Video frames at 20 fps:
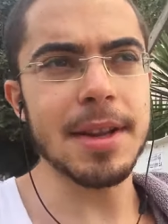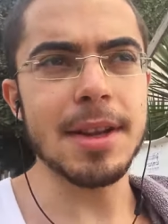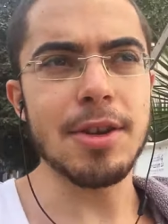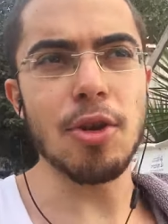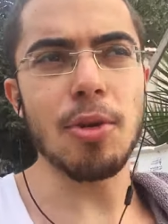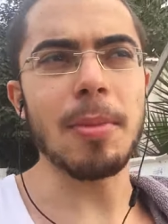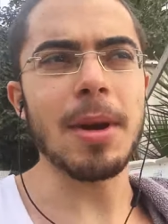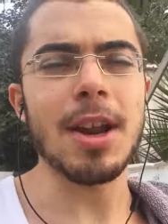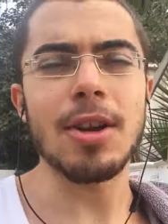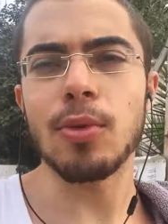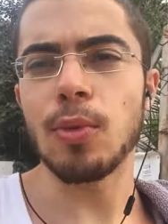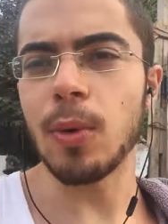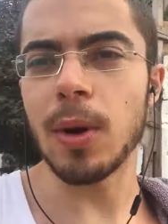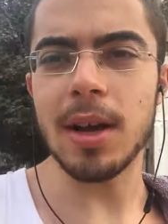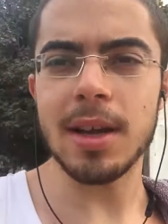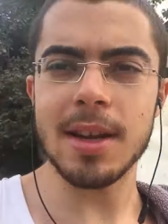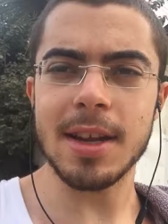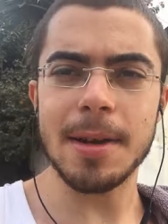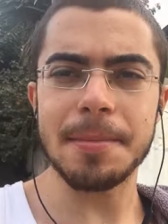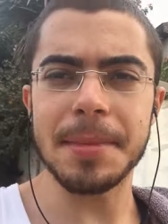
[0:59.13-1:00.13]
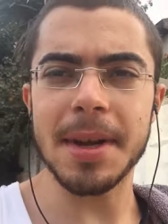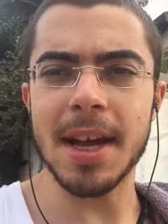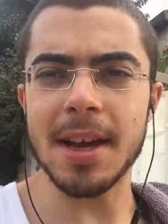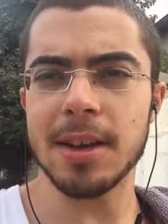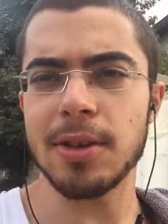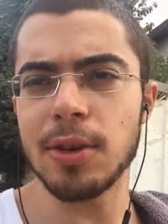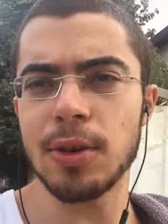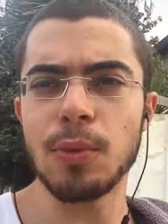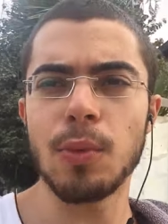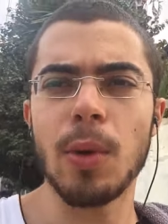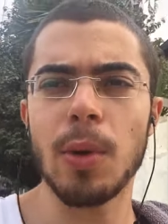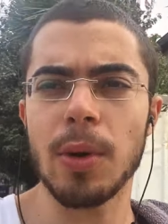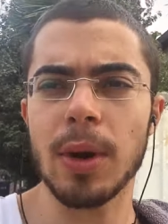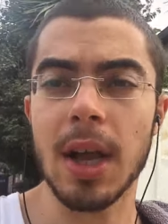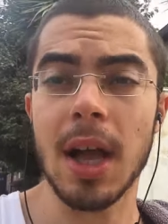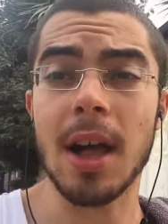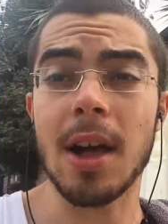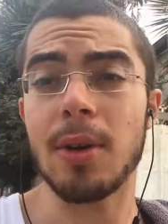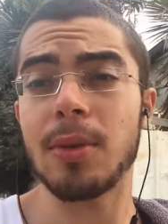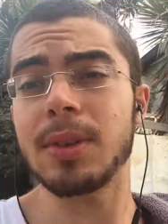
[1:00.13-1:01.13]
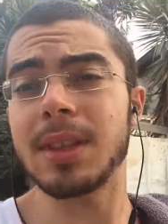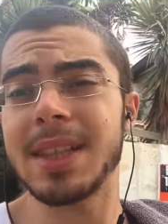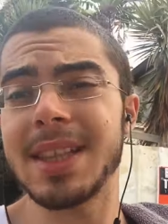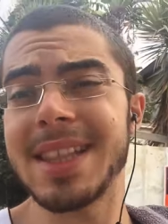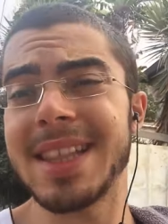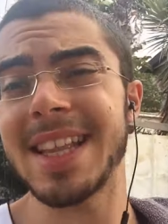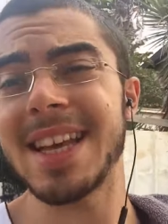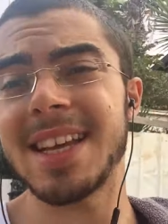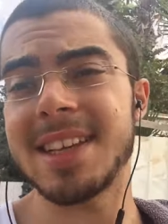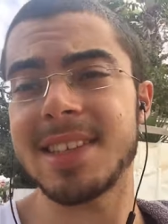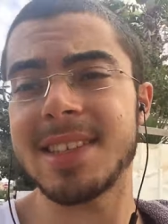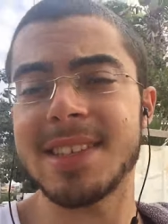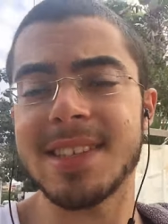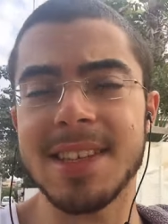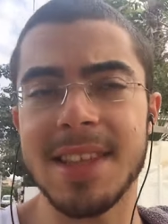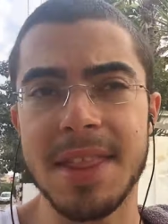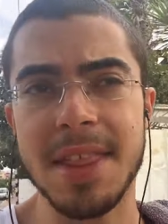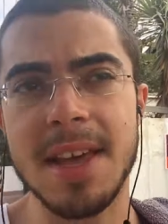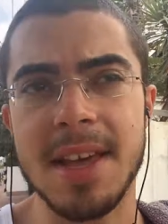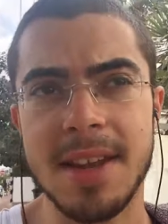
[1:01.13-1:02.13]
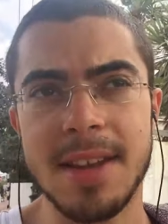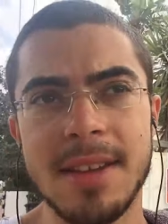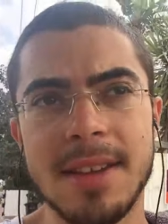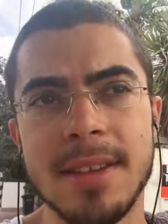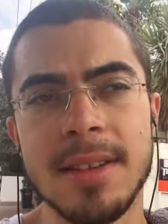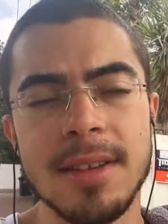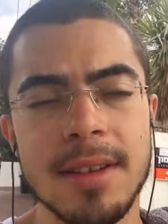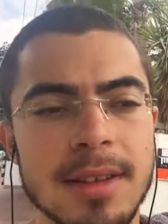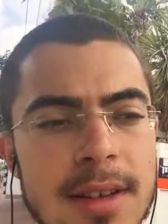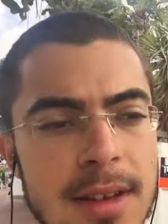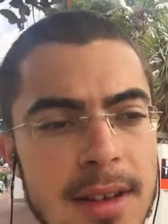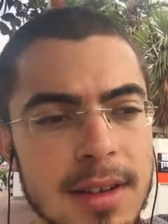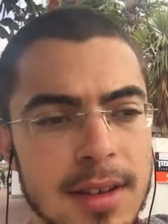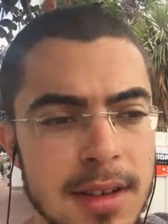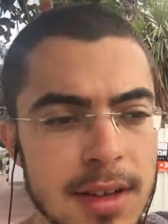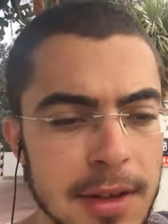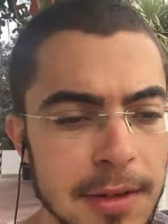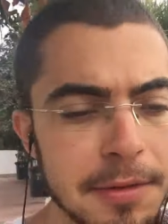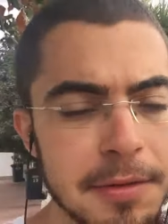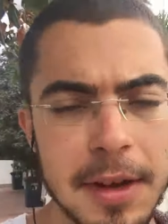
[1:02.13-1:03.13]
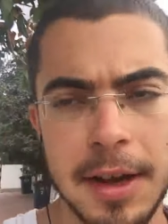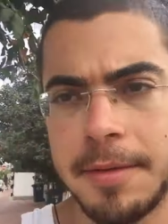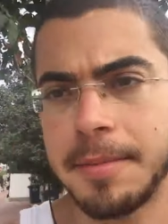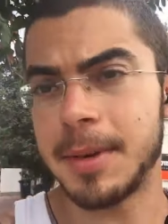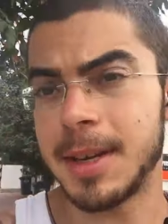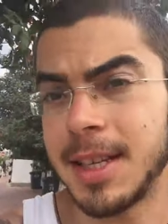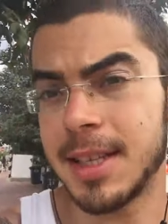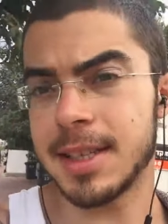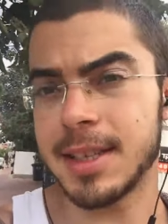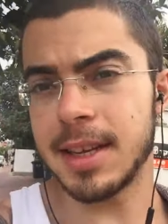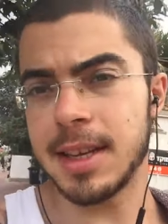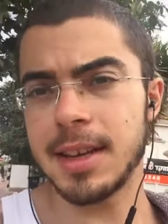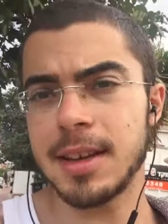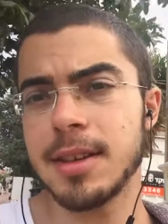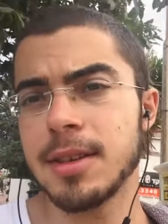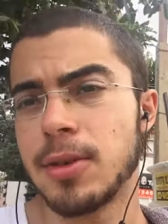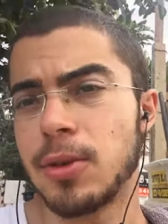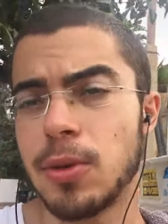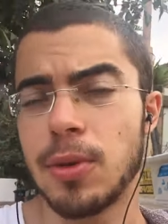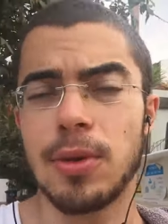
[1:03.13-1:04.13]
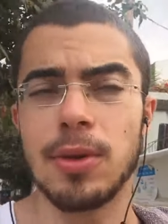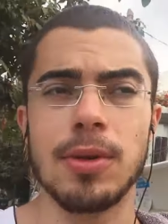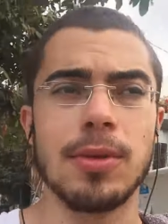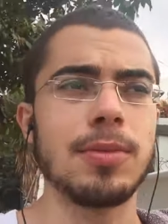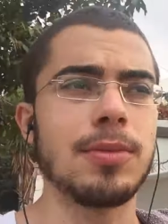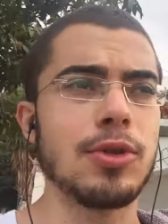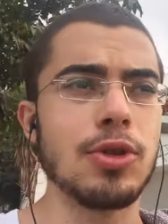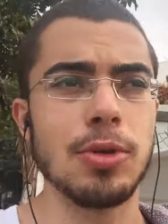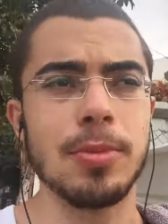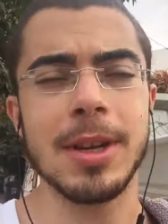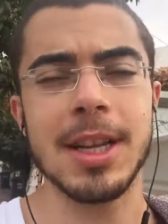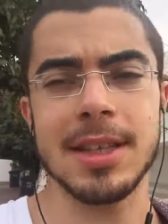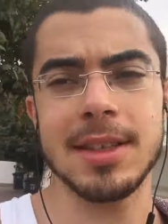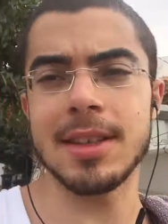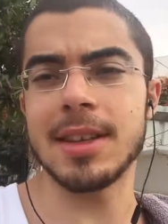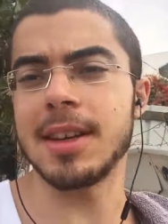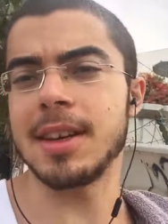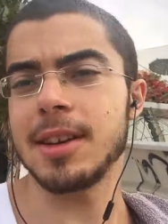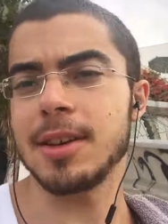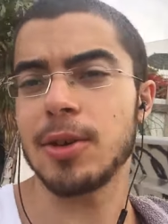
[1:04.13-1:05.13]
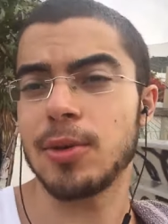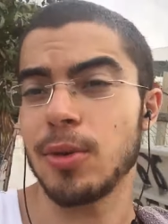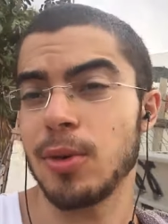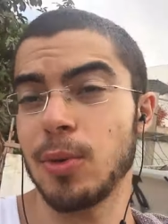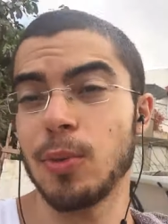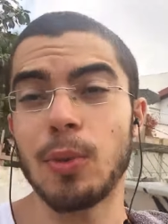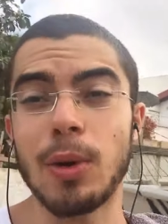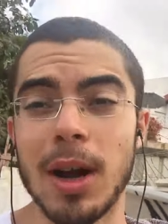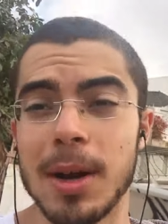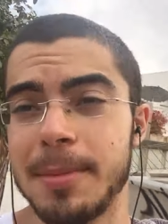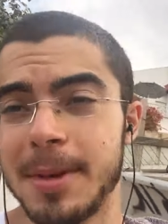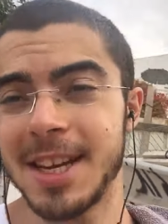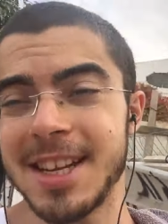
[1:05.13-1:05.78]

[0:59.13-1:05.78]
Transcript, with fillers: no matter what, I'm not going to work out less than 5 minutes a day or 2 minutes a day or 1